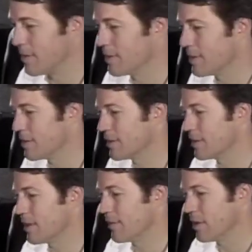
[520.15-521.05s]
in this
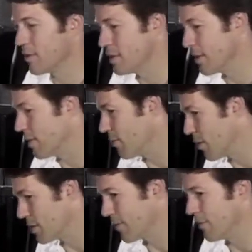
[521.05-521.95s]
73,
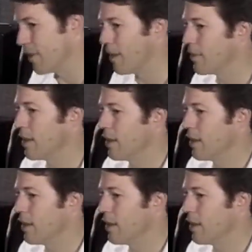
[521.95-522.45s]
74, 75.